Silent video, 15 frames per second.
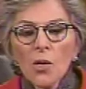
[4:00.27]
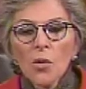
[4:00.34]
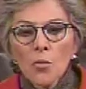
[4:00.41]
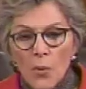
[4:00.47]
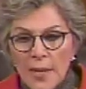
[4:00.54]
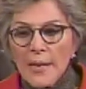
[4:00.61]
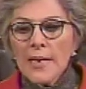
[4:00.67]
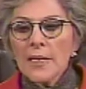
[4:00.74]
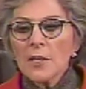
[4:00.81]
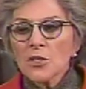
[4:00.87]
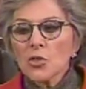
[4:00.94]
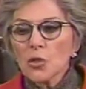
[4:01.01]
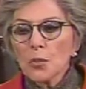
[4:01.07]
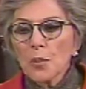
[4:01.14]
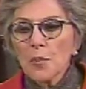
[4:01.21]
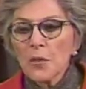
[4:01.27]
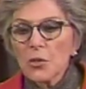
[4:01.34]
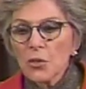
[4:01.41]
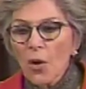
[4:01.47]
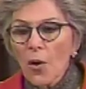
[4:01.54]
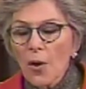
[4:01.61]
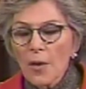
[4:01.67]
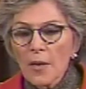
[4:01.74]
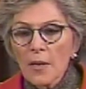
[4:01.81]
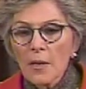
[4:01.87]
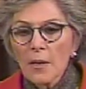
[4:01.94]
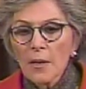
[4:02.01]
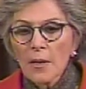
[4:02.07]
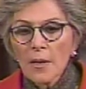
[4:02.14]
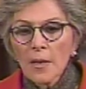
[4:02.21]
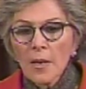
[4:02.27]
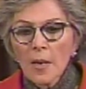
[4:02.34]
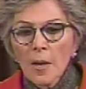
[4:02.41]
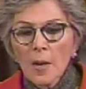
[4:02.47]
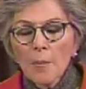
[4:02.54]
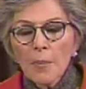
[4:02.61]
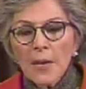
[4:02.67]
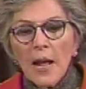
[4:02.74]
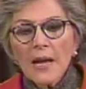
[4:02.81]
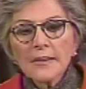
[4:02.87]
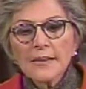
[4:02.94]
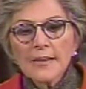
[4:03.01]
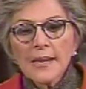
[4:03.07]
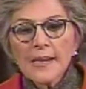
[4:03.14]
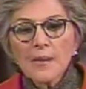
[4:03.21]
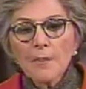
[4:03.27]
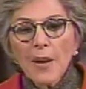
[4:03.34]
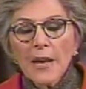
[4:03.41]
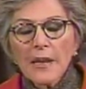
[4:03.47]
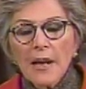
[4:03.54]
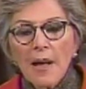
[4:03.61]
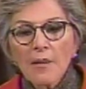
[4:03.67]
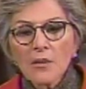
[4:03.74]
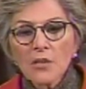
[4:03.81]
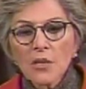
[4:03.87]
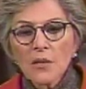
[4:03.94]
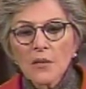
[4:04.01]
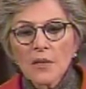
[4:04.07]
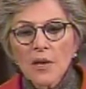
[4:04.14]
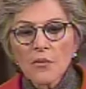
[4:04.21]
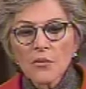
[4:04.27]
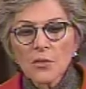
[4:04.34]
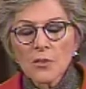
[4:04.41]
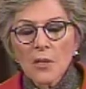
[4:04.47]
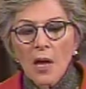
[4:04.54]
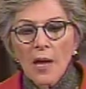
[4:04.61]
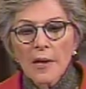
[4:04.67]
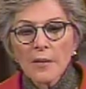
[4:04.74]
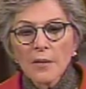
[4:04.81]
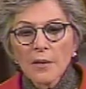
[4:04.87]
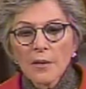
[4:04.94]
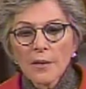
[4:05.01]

We need a supermajority. But I'd say to my colleagues on the other side,